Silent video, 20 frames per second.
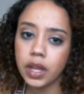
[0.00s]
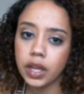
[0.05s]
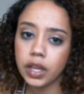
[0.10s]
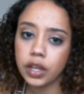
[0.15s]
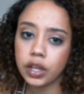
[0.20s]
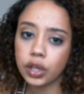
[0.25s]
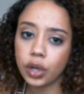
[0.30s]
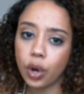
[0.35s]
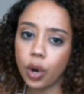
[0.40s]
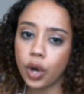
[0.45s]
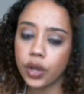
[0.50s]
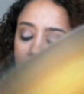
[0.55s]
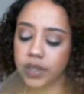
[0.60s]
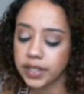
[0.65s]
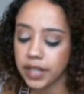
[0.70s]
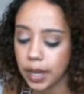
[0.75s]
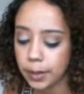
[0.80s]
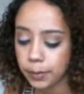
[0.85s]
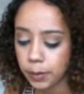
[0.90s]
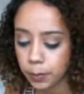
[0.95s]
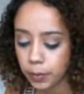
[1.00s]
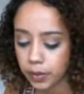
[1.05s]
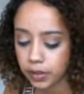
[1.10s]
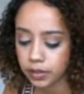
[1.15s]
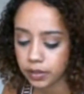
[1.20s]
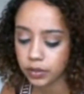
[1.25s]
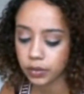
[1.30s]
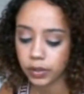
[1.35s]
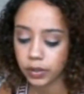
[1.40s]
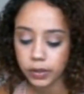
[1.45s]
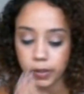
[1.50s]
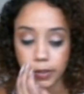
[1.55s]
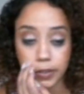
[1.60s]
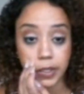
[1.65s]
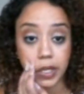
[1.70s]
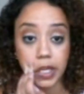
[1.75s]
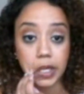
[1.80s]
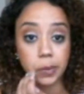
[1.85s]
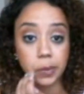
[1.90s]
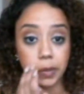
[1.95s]
you know, all the time you put into it, there's
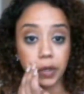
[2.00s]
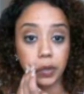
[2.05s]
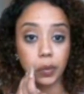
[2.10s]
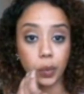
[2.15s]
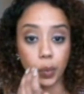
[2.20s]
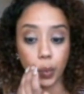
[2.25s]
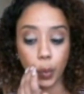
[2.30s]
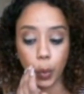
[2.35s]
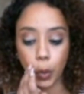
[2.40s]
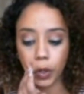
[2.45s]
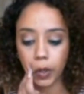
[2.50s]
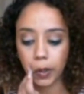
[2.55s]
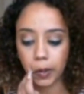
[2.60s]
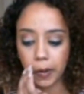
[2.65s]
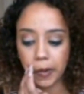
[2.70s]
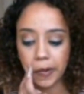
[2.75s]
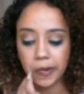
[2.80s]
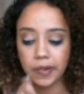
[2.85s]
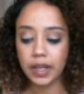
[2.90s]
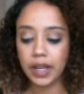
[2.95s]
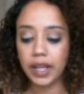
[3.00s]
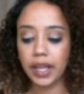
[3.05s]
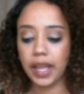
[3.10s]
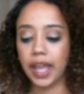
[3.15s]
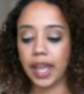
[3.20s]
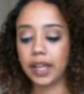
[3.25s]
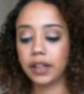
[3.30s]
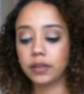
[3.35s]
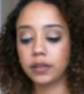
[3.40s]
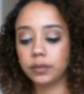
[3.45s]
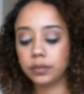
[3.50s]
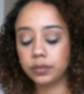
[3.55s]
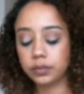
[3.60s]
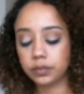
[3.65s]
going to be a reward. And,